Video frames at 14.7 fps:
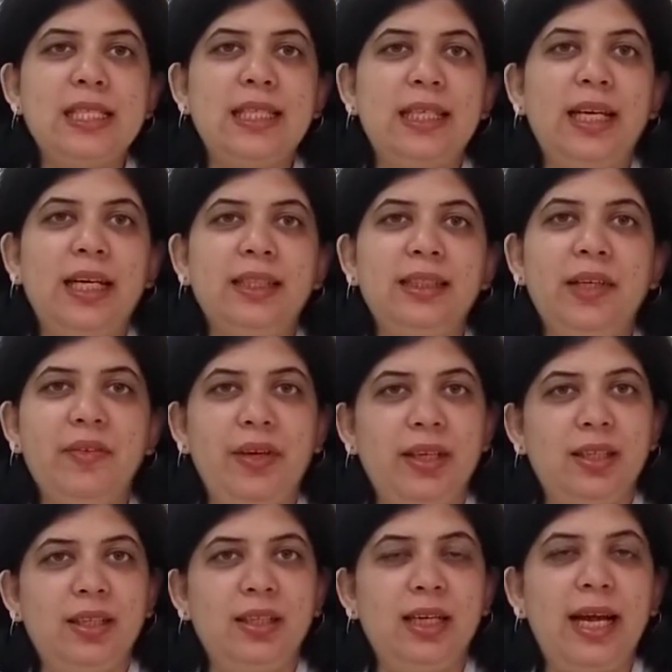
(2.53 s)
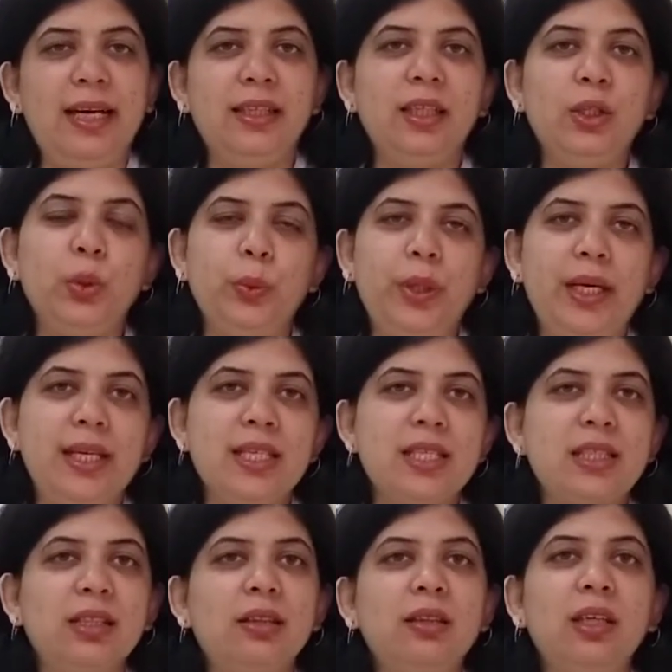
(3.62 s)
and today is
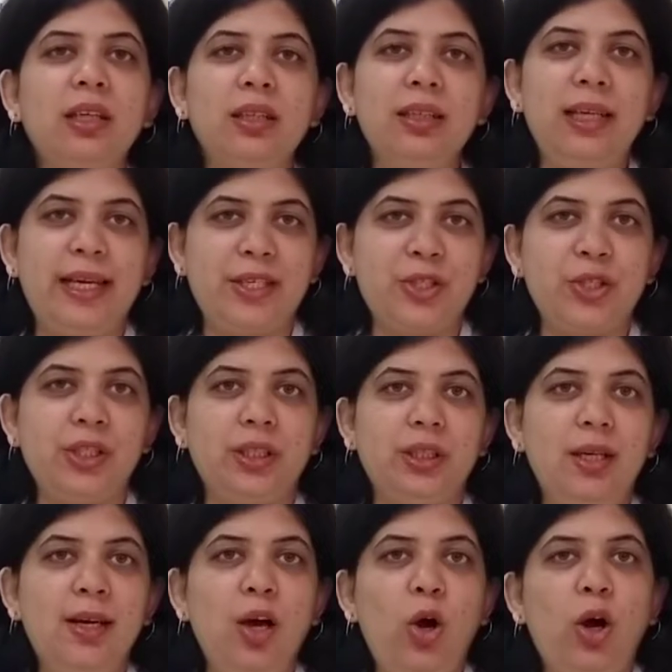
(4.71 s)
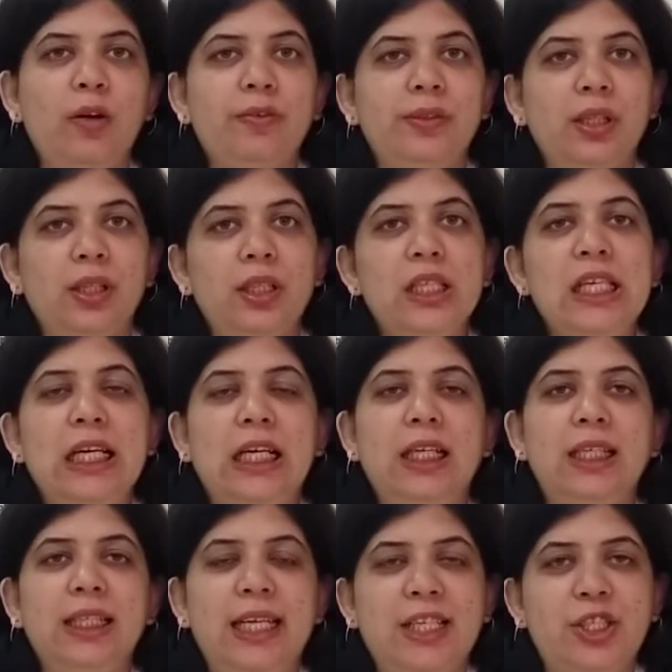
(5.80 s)
the third lecture of the
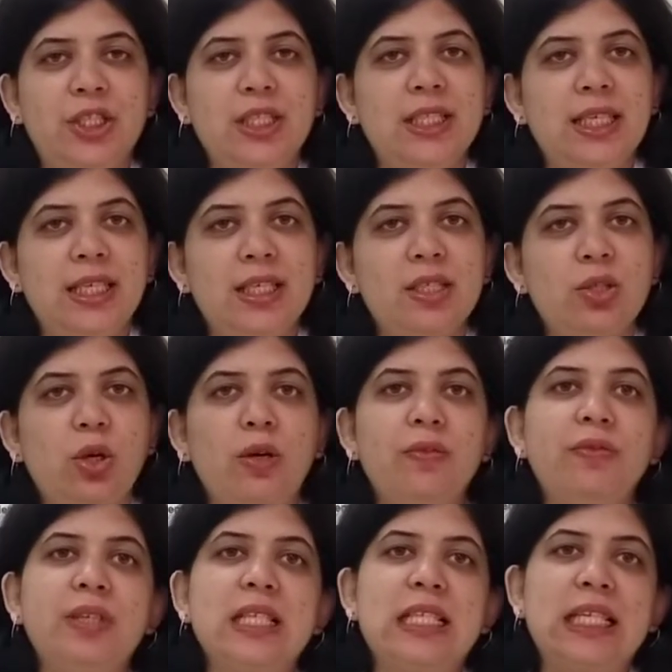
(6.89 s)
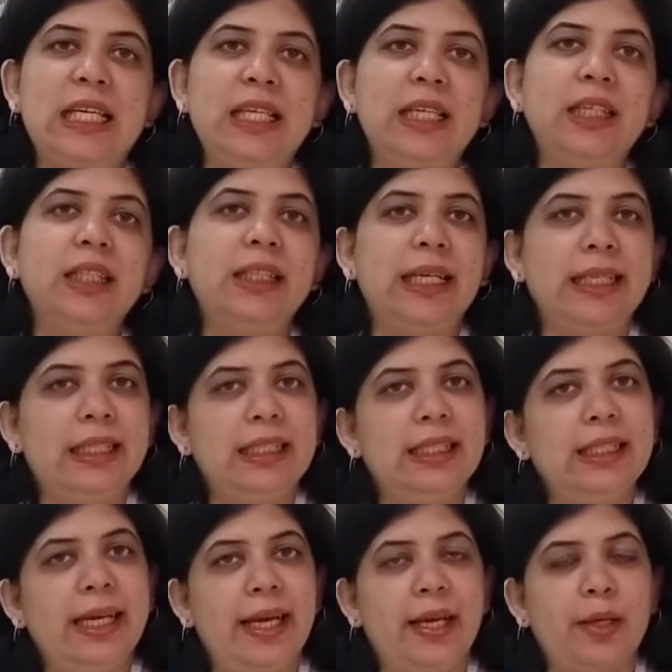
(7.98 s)
lecture series of senior dental
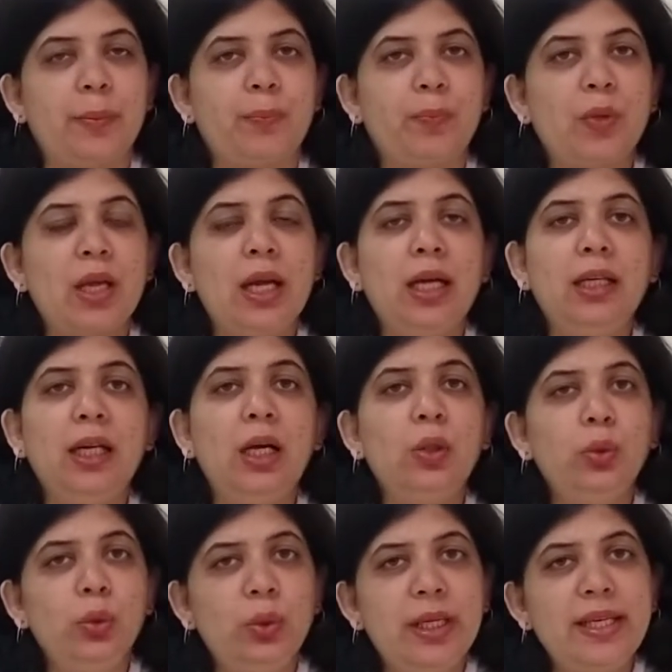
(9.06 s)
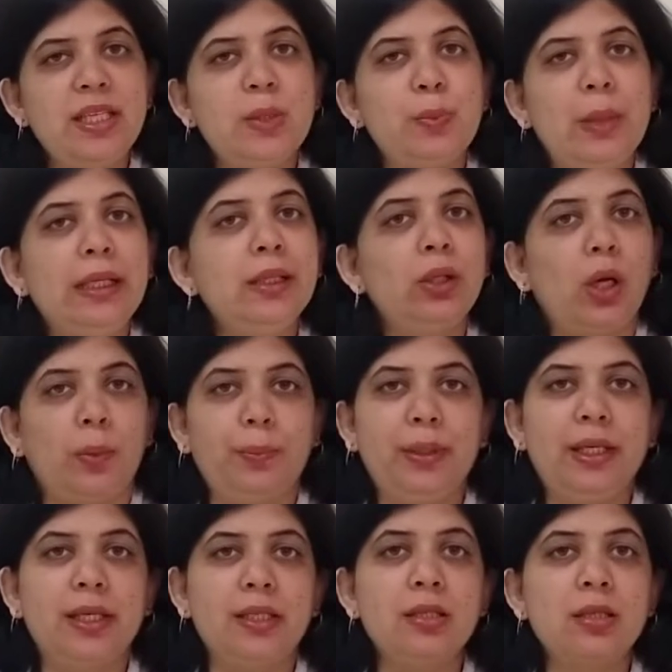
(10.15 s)
care. Now today's main
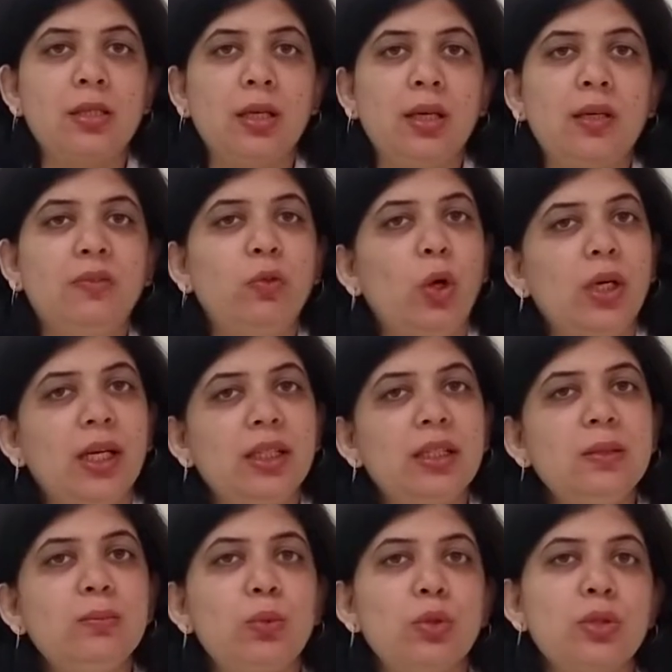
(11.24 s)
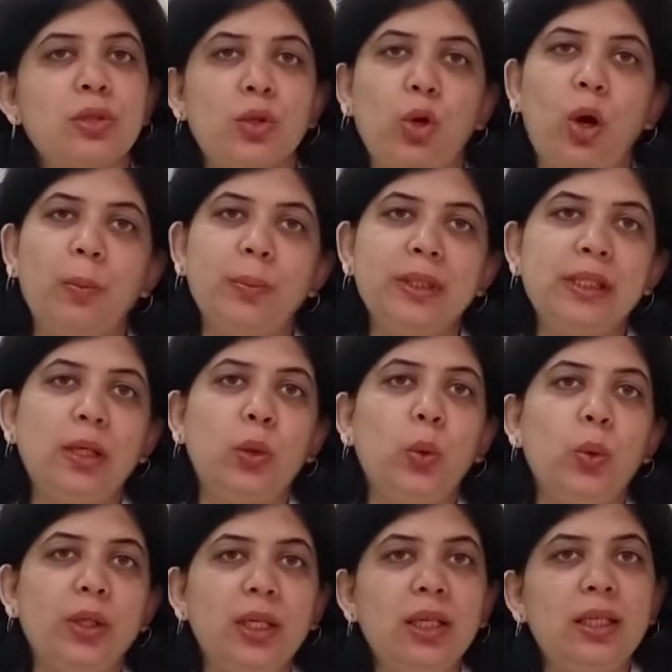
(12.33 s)
topic is what are the most common
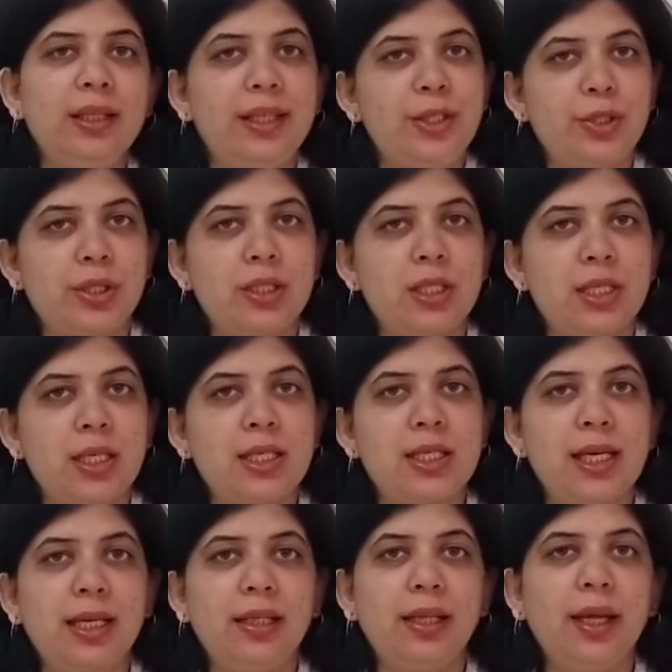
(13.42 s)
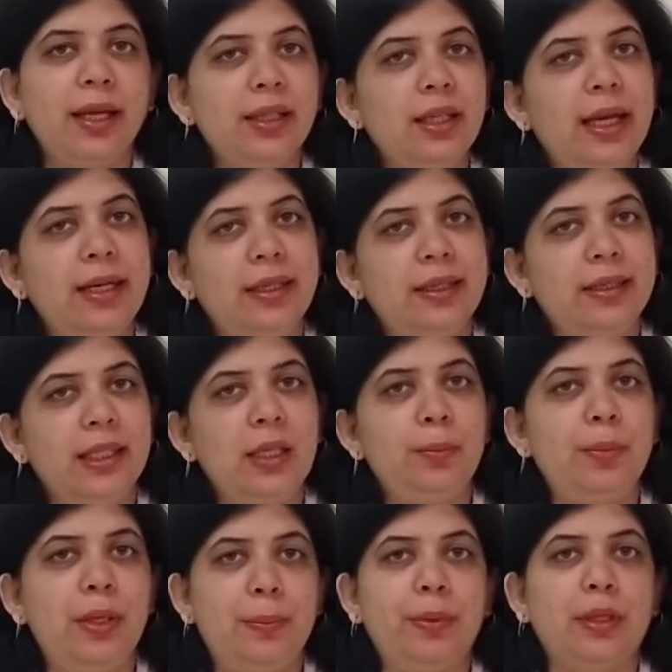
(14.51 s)
oral lesions seen in elderly
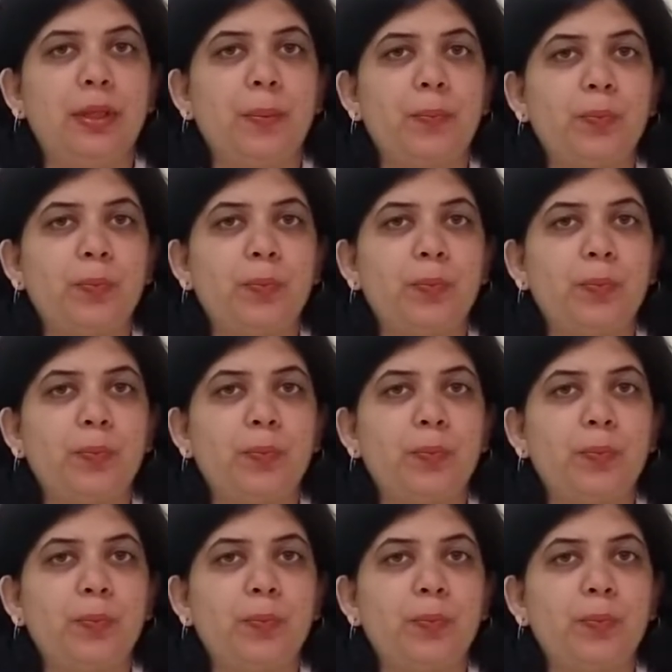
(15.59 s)
people.